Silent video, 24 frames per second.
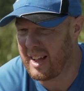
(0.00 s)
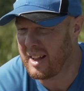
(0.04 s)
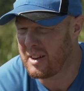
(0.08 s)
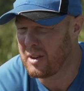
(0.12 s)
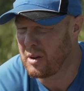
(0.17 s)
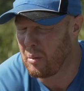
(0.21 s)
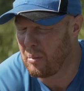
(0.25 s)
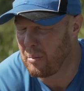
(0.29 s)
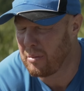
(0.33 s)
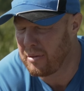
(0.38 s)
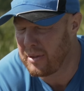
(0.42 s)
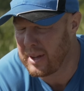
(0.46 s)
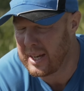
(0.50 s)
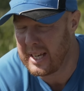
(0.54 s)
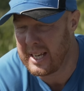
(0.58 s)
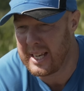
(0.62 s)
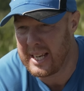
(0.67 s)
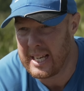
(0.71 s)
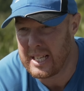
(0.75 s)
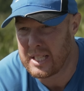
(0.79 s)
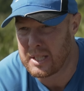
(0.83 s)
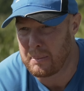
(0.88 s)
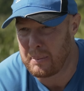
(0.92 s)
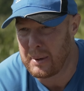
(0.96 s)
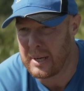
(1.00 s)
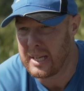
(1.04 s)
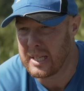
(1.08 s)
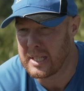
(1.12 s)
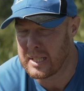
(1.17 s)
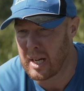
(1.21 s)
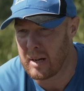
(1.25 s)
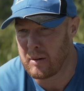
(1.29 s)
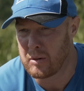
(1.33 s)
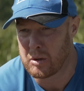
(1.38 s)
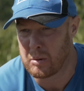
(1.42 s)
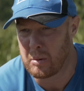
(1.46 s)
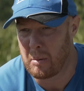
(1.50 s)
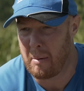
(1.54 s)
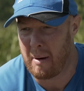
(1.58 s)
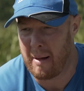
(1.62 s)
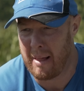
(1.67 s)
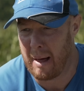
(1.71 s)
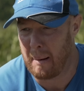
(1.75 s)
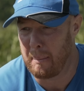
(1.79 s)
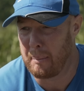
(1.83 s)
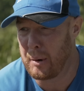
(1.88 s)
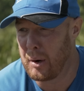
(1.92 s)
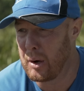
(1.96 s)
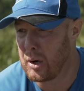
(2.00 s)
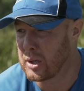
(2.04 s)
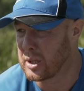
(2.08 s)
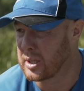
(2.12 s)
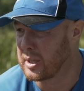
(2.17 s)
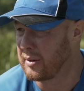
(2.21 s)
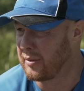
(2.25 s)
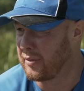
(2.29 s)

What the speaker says: I don't think you need to beat yourselves up about that personally.